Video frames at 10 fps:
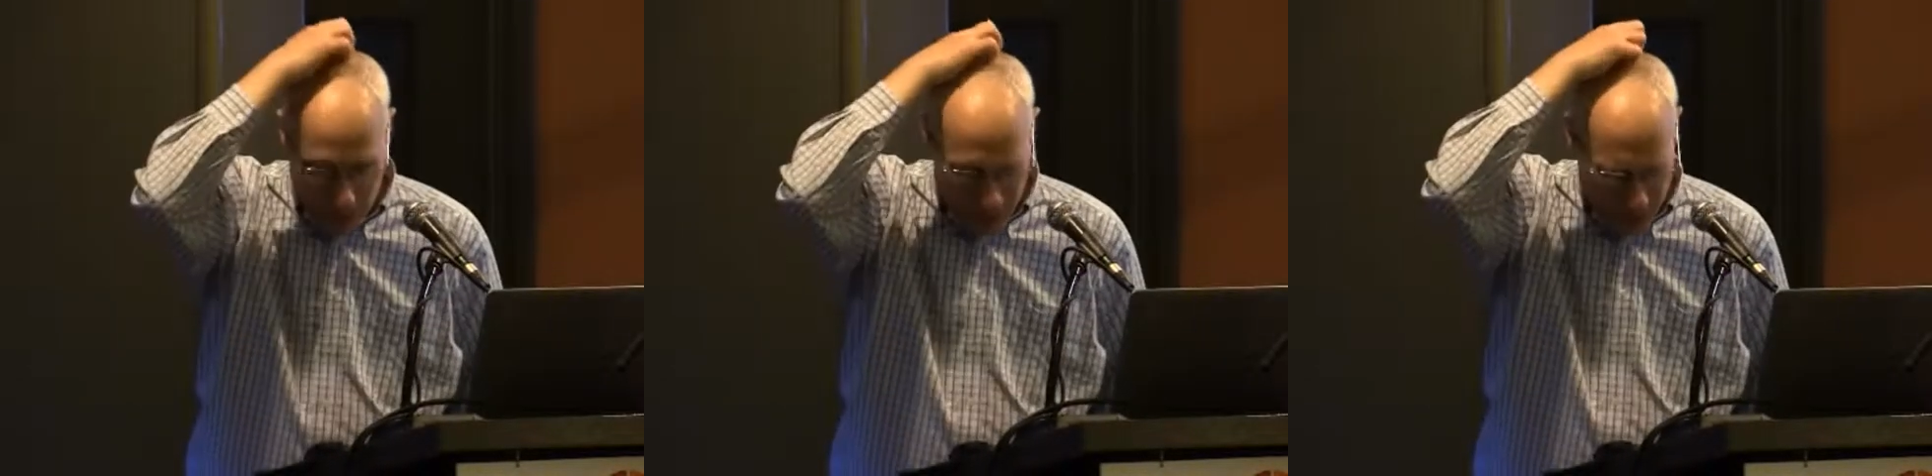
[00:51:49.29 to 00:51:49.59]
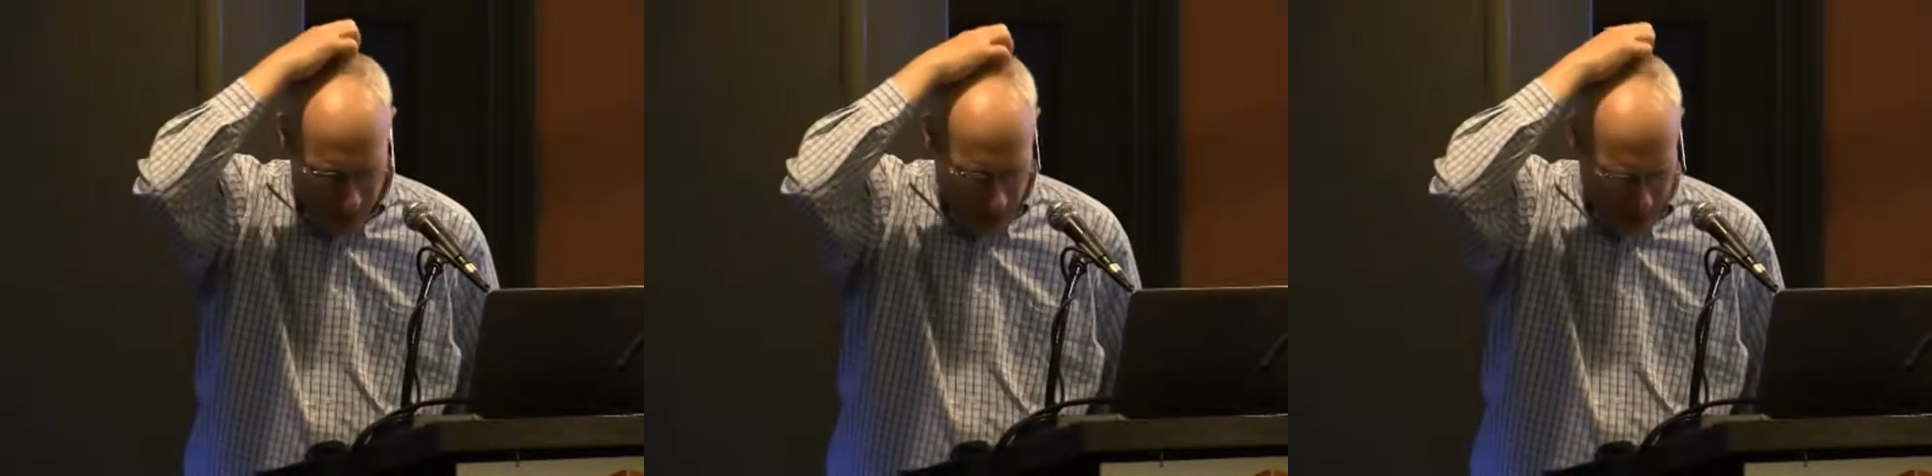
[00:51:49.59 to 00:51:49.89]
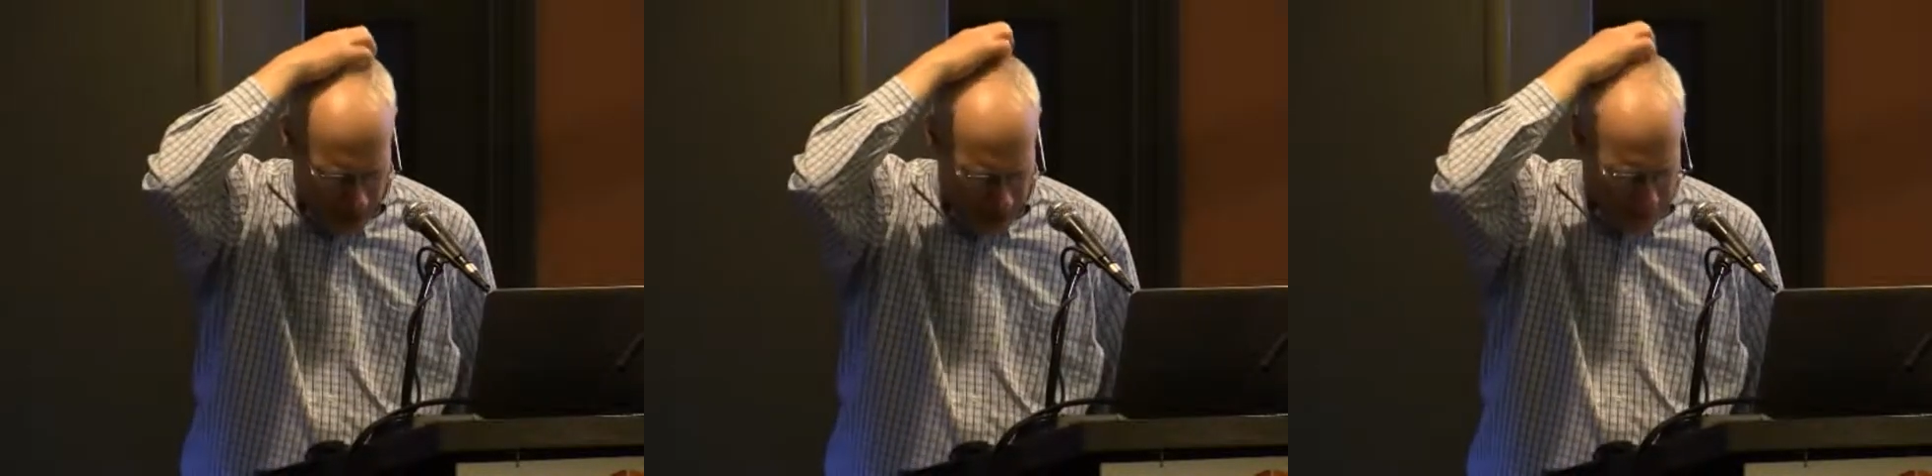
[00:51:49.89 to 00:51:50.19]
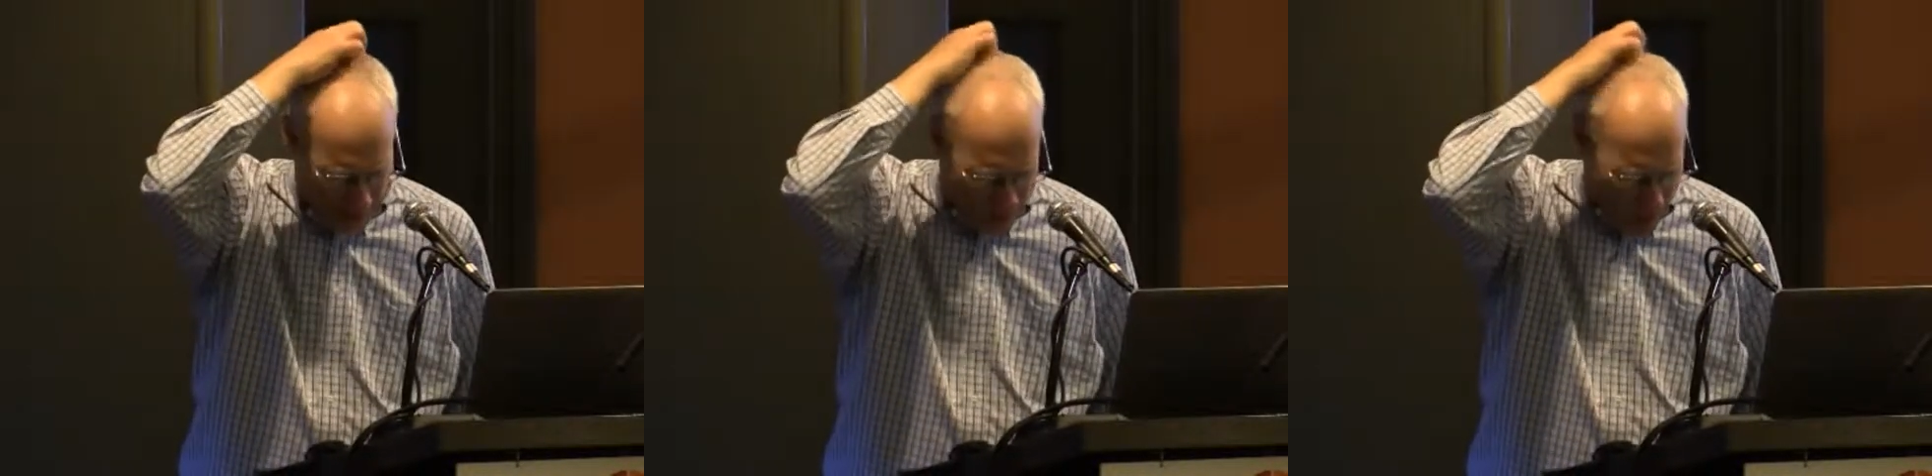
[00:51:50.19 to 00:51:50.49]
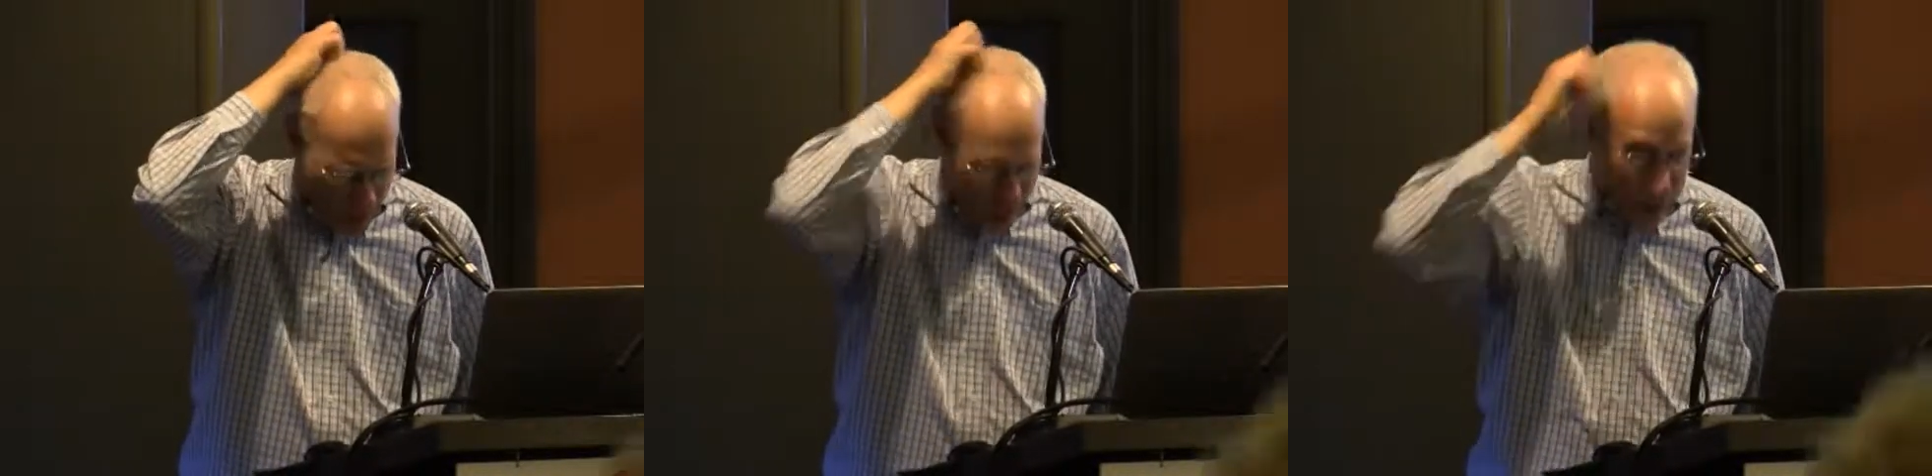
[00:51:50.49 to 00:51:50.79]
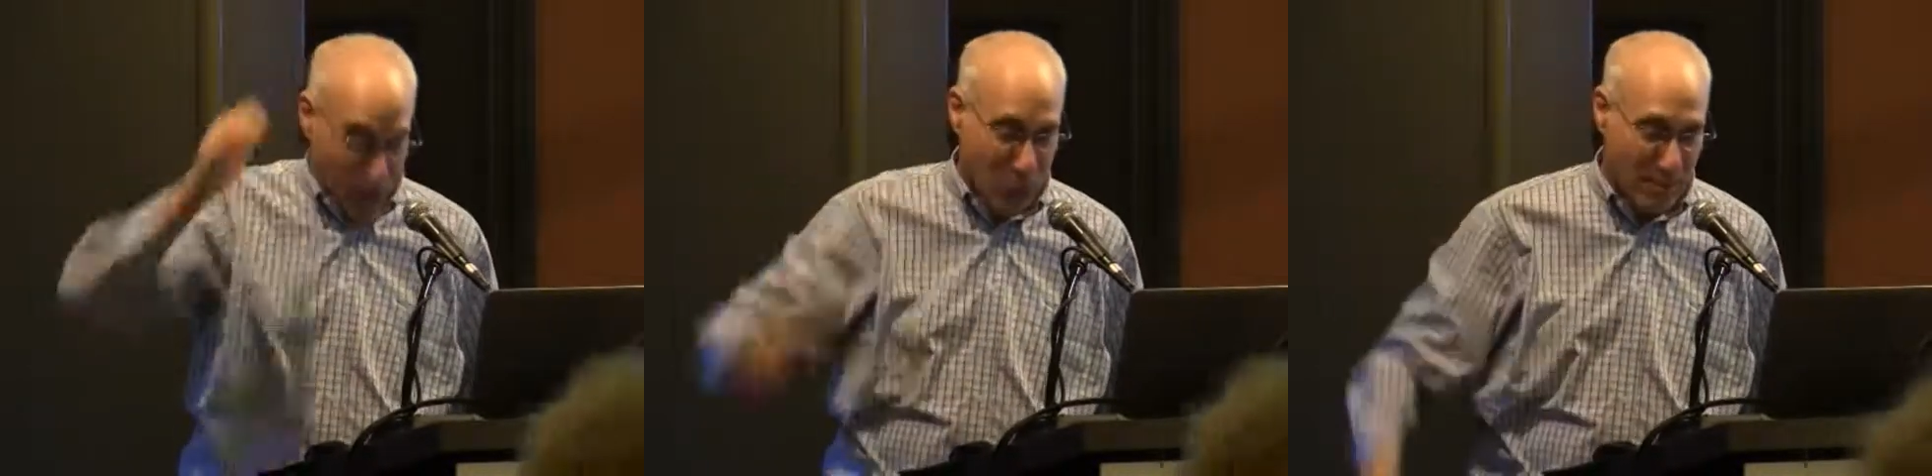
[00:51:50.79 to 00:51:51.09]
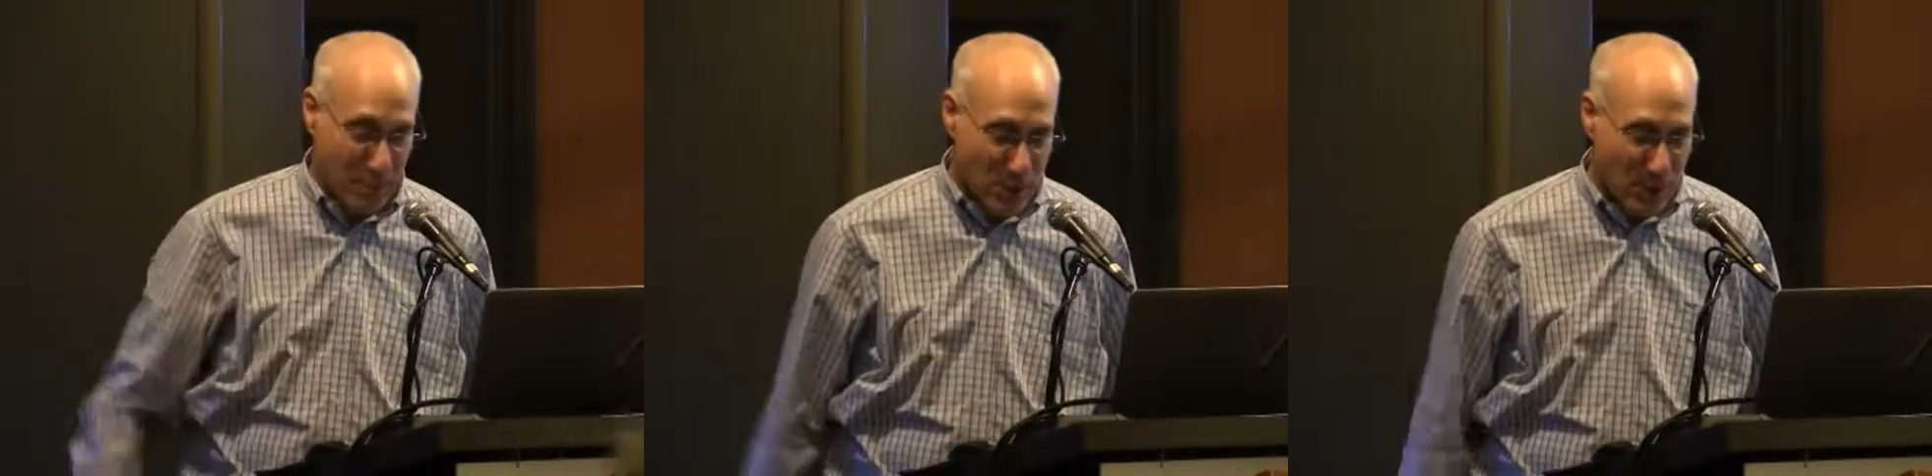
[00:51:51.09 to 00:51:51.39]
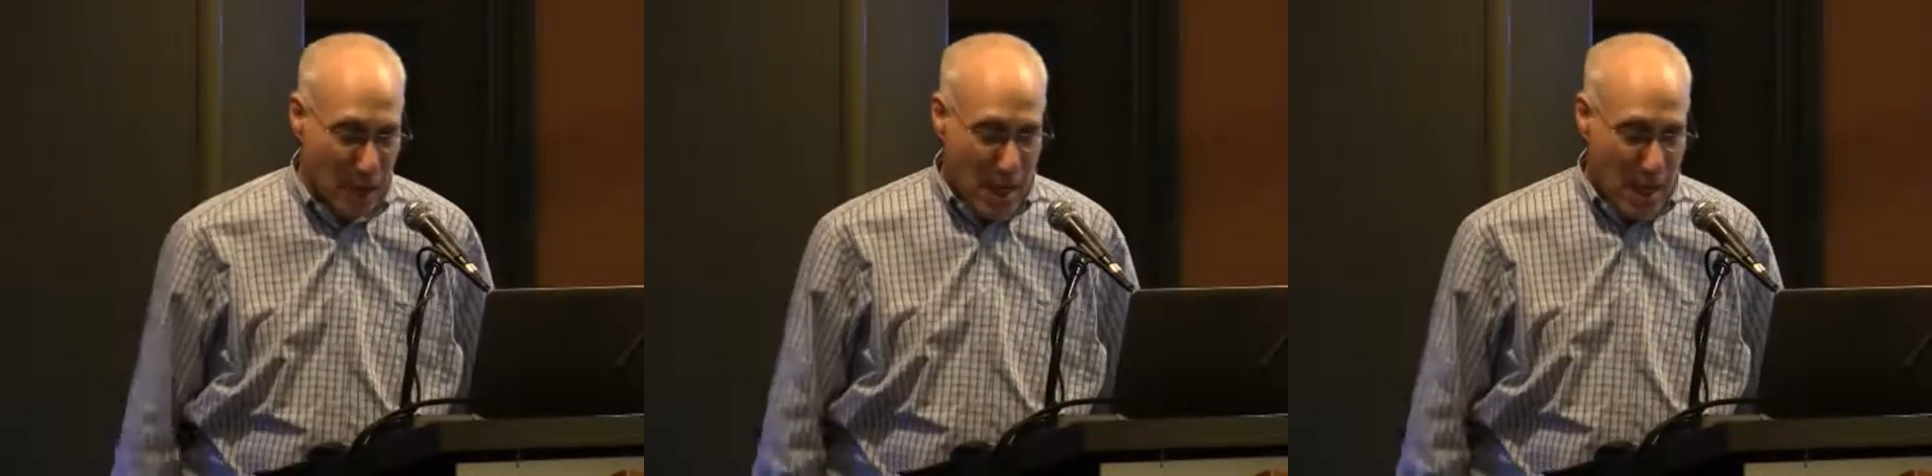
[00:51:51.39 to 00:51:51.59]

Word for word: with Whittaker Chambers.